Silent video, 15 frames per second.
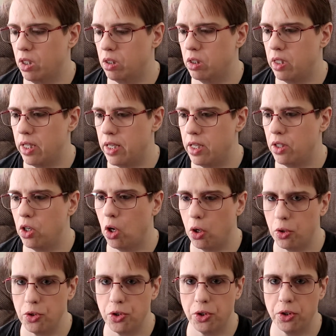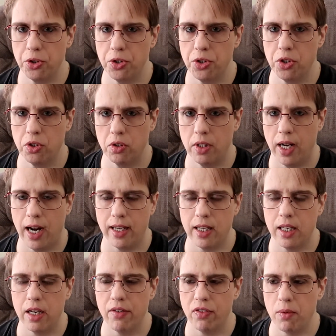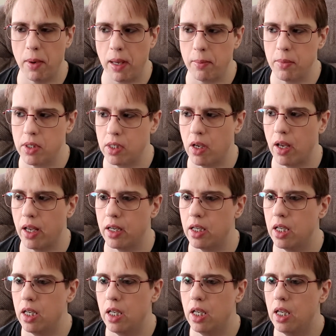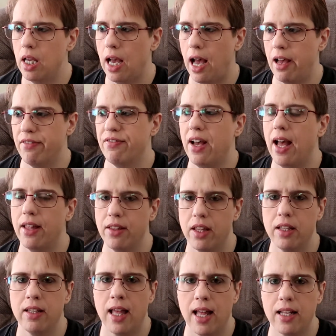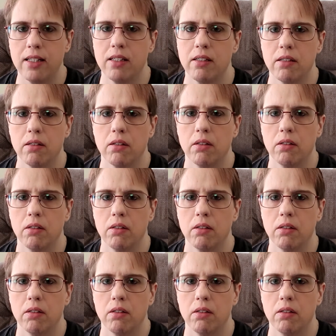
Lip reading: the cultures that I can get from Amazon, I find that that's